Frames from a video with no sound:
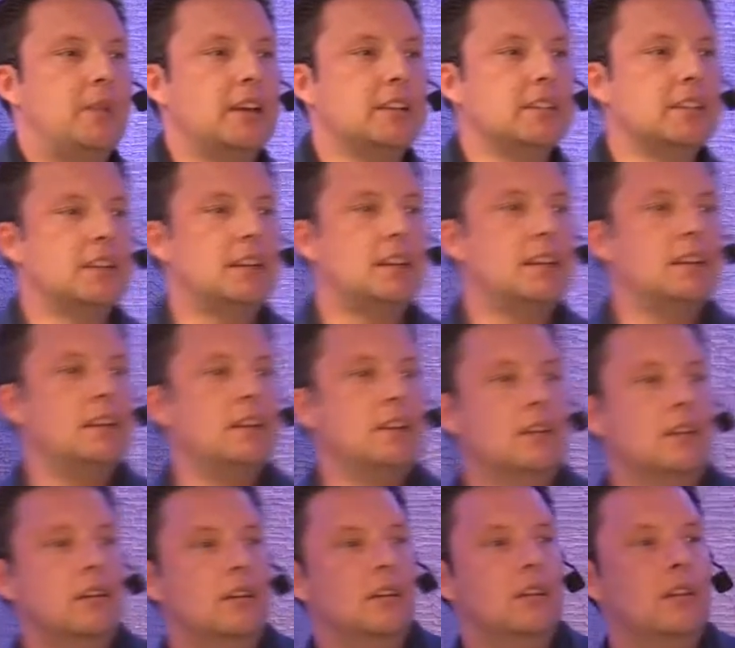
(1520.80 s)
basically,
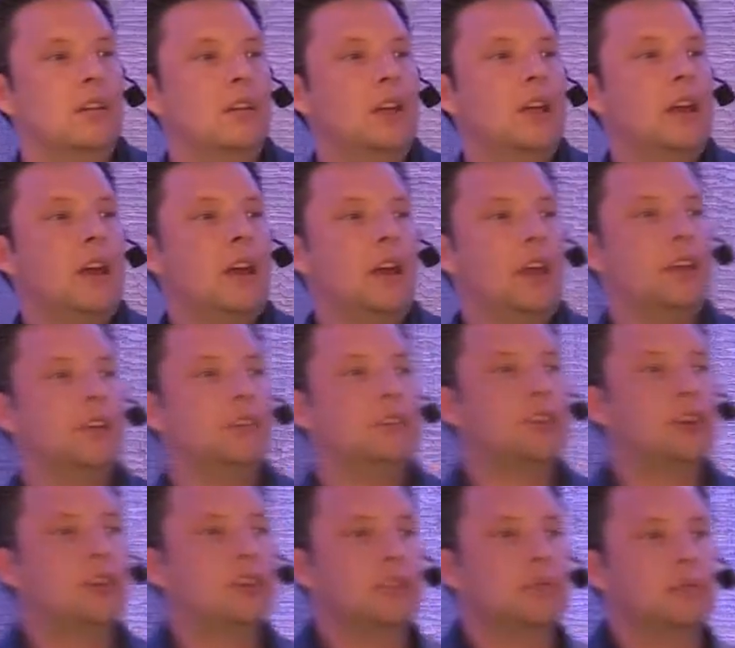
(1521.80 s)
in the
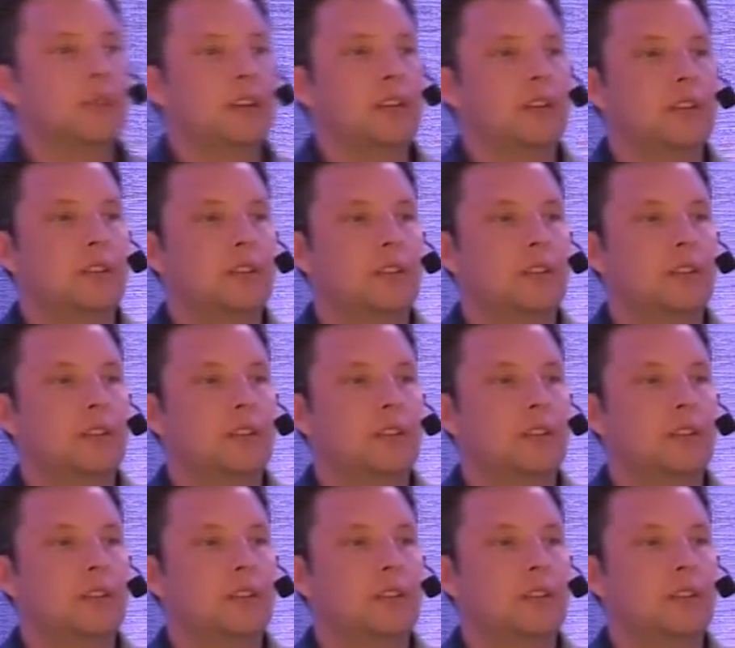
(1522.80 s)
social media,